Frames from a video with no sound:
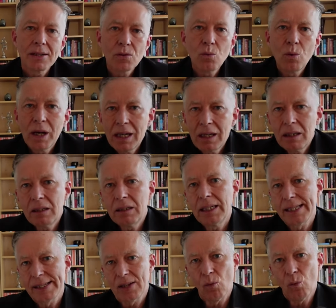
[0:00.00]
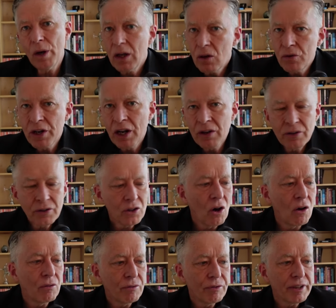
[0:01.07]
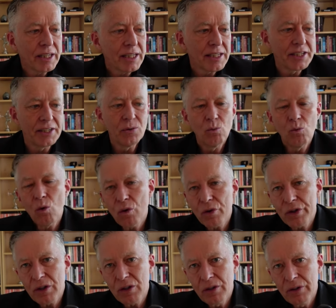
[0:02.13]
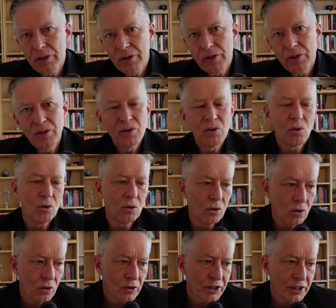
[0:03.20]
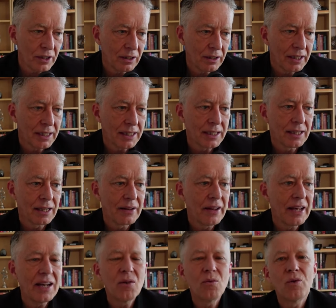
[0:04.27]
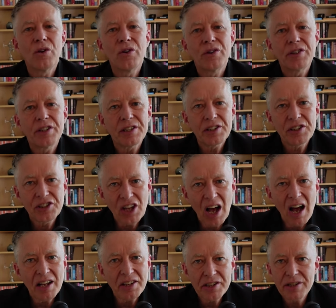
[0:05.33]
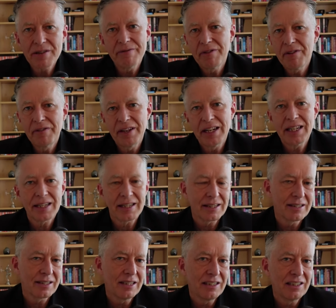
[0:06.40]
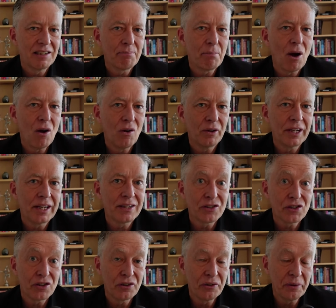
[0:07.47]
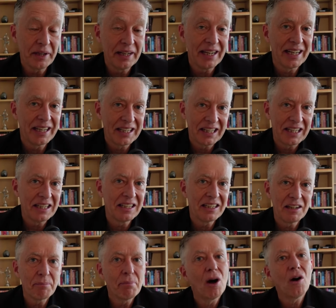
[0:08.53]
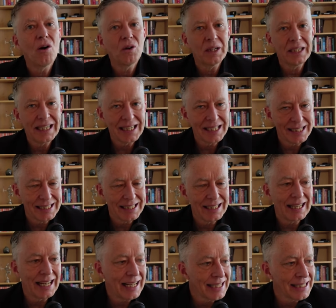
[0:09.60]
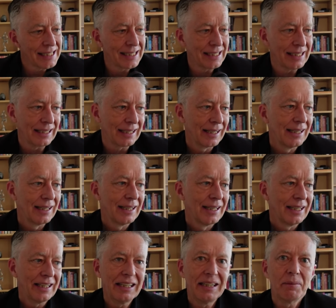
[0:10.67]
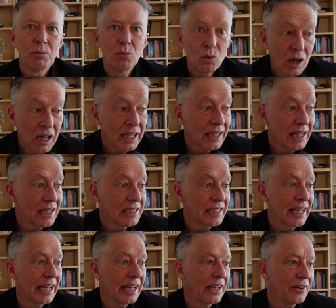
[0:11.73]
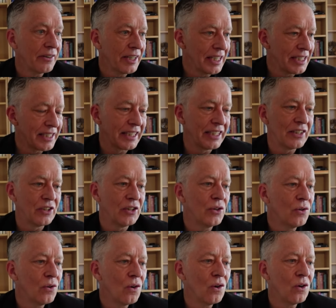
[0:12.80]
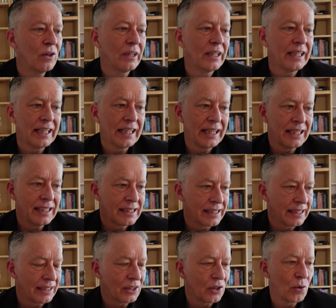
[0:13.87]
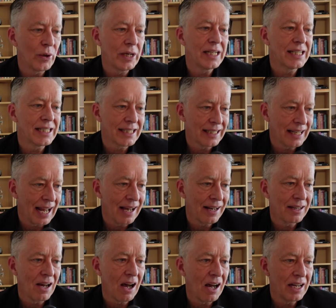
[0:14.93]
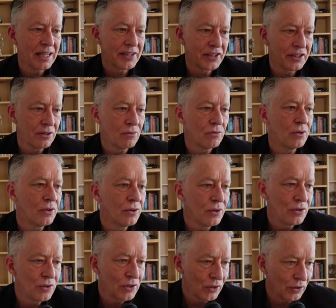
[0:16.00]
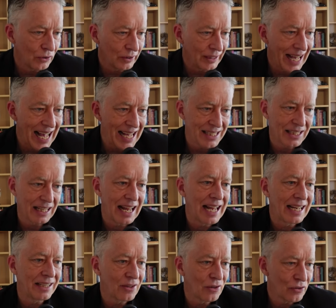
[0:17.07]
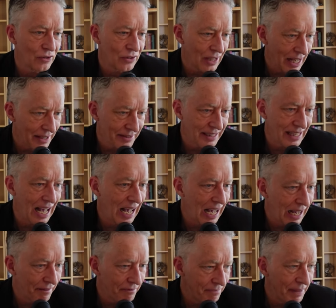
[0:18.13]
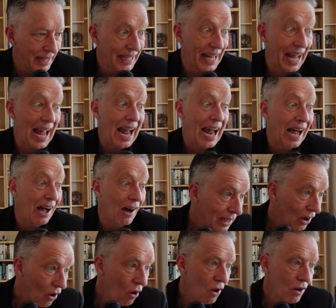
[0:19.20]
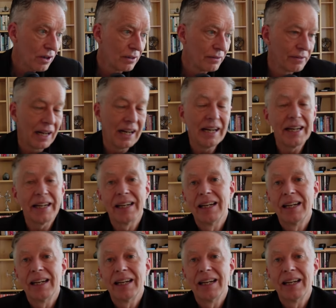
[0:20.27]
well as the well known conflicts in Waterloo or Austerlitz, there were decisive events in Napoleon's career, in Napoleon's legacy in Buenos Aires, in New Orleans, in Queenstown Heights, in Ruse, in Aslanduz, Asav, Macau, Orove,